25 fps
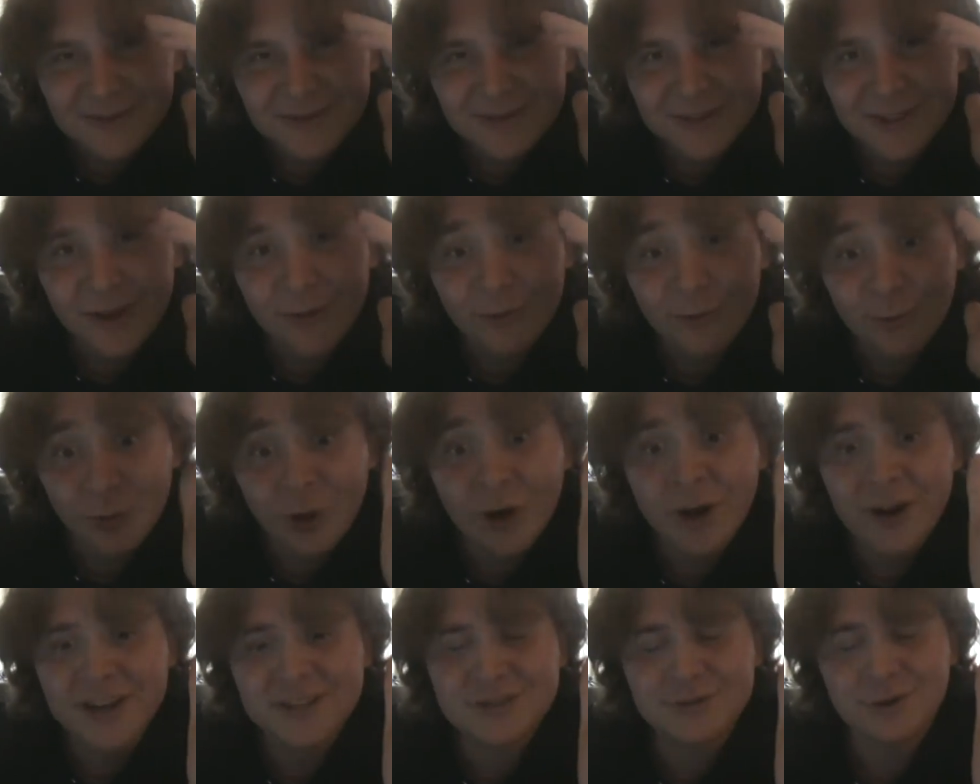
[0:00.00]
they
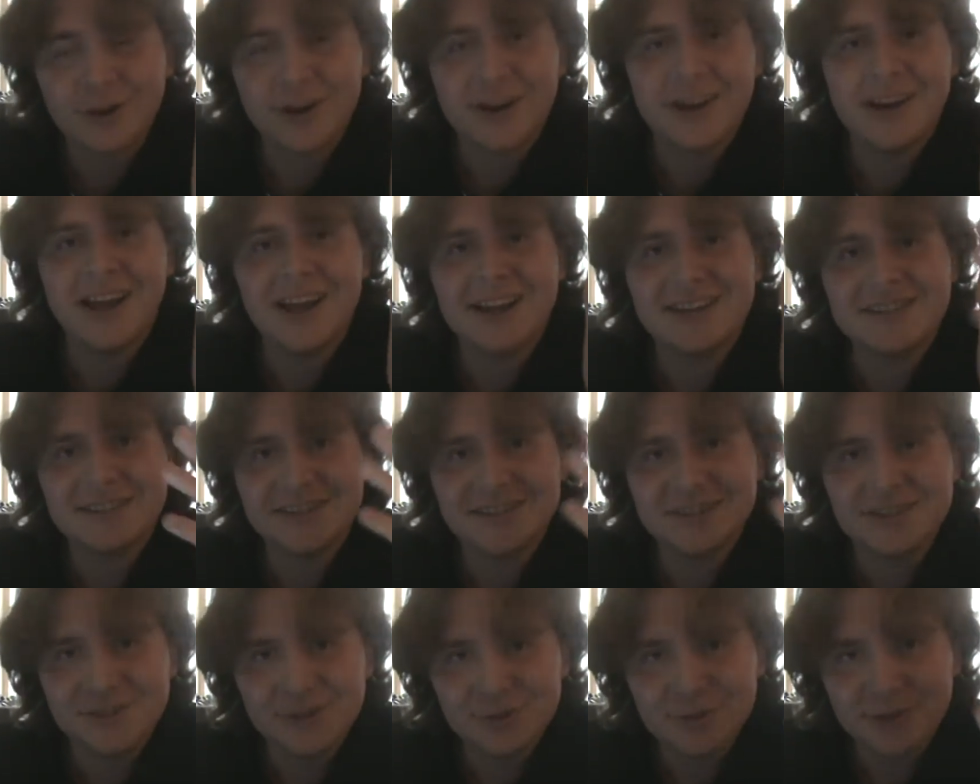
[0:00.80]
were as organized
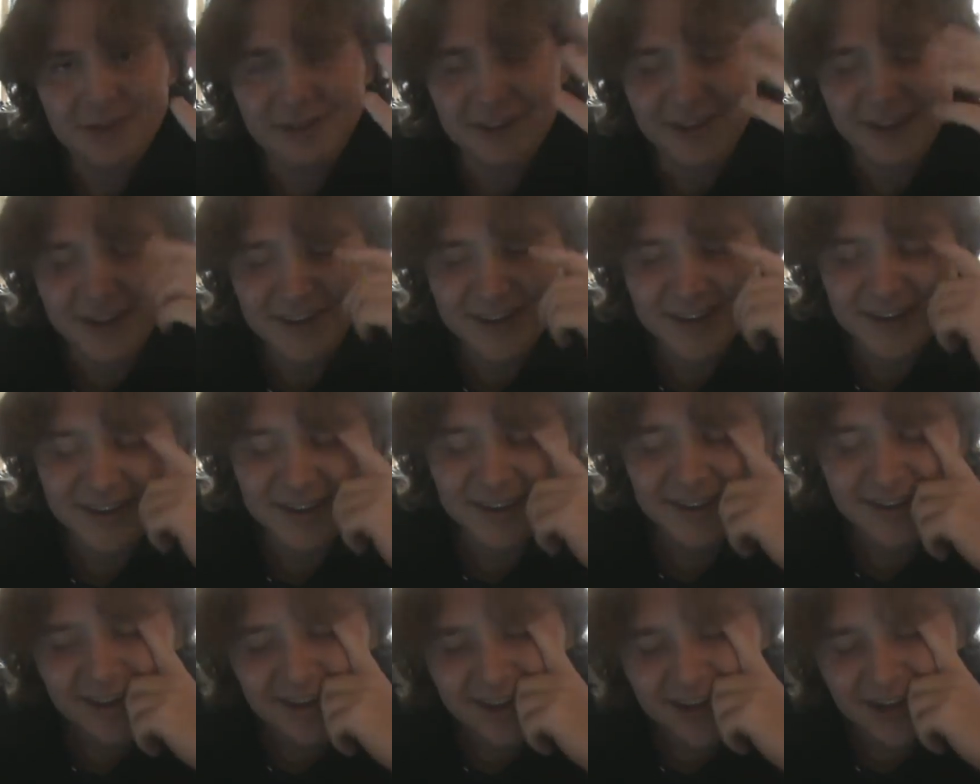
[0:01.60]
as you think,
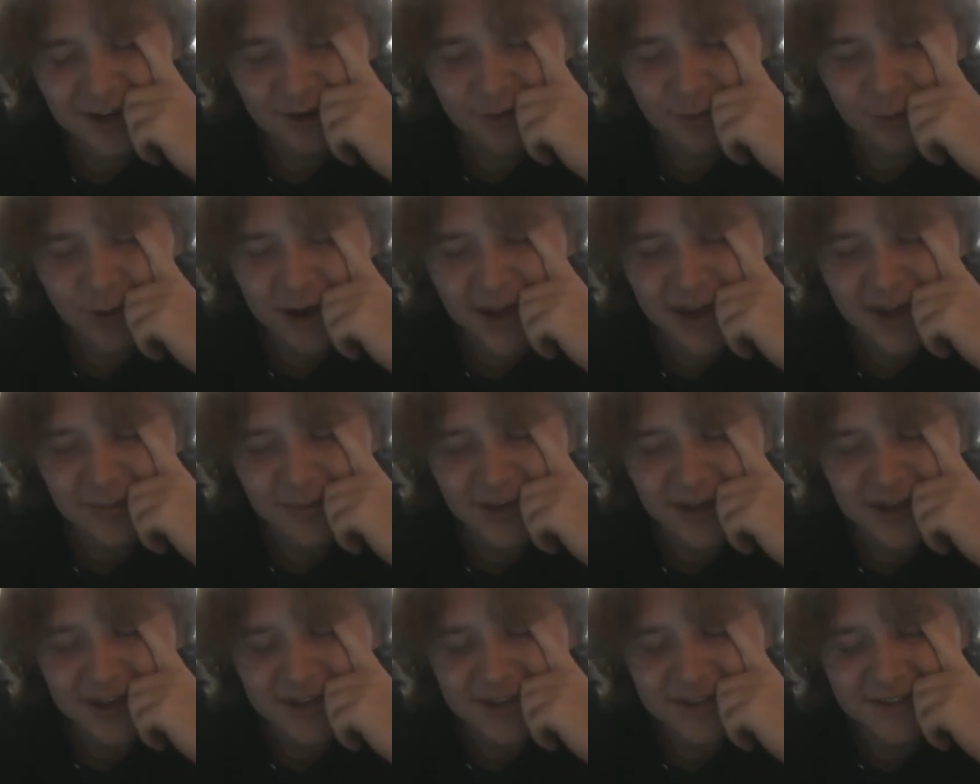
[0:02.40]
in a way,
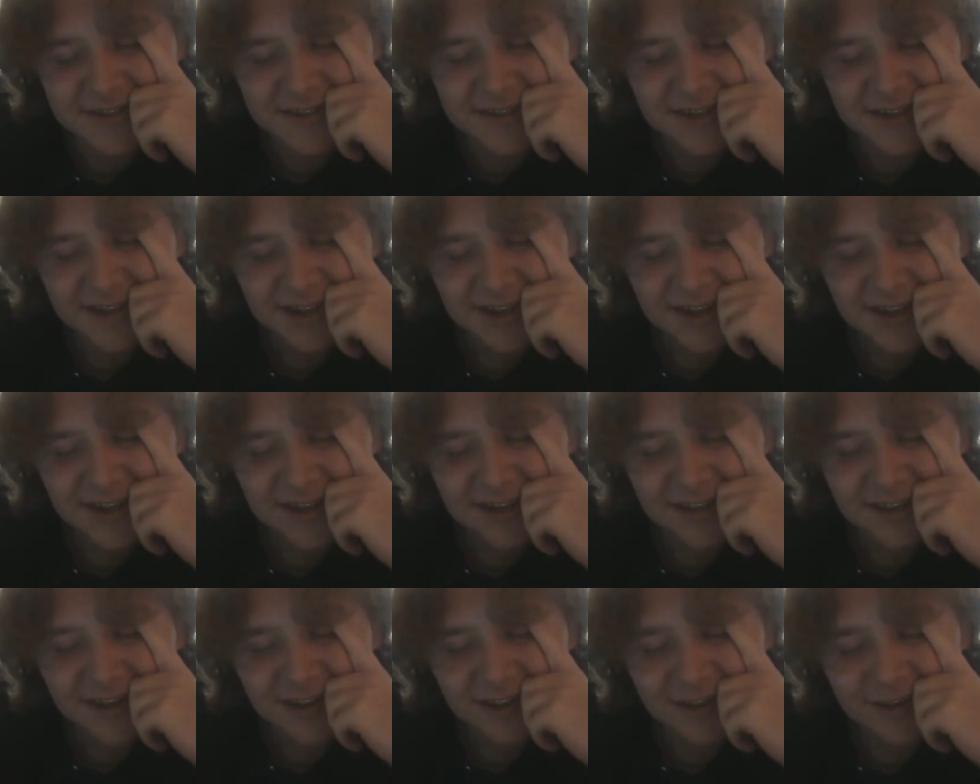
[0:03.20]
because
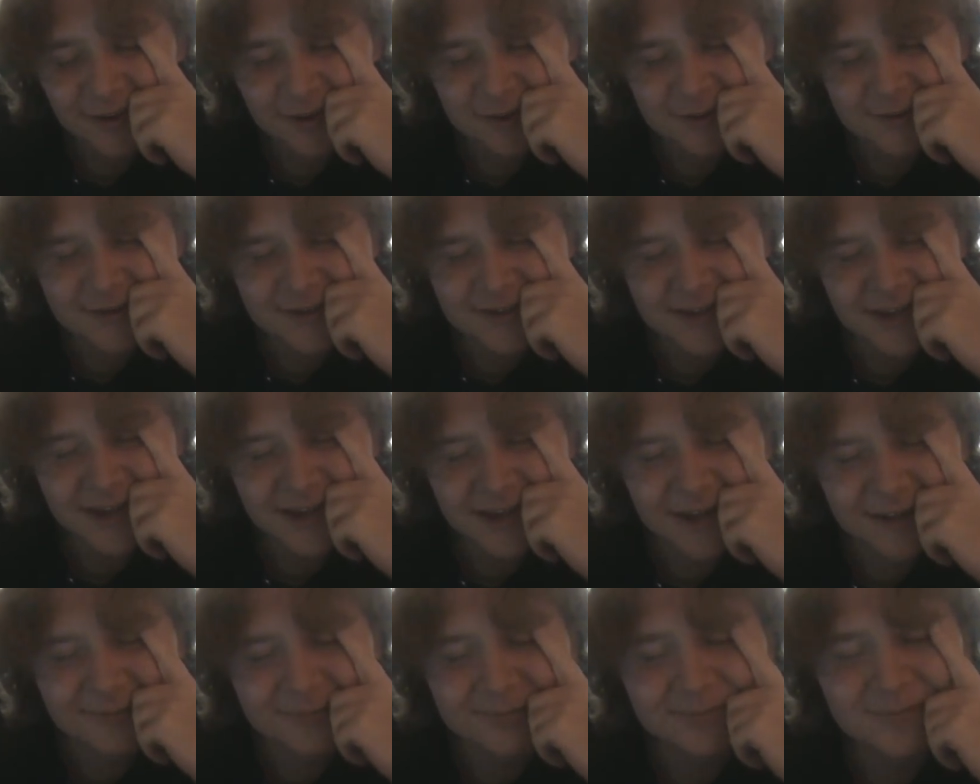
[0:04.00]
then those,
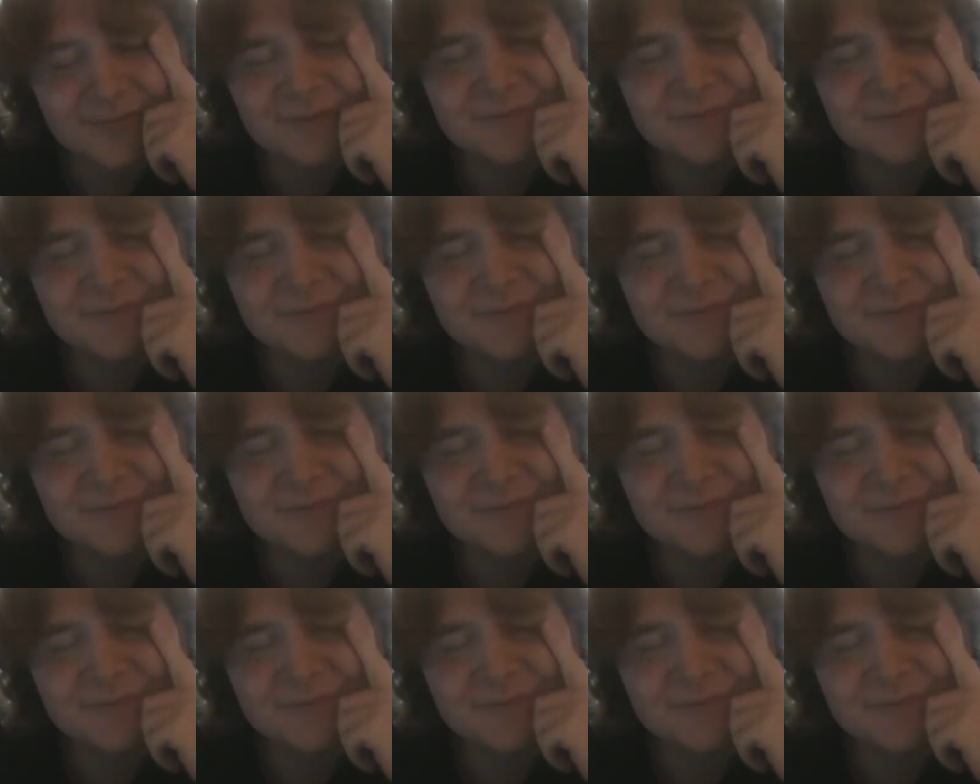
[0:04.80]
um,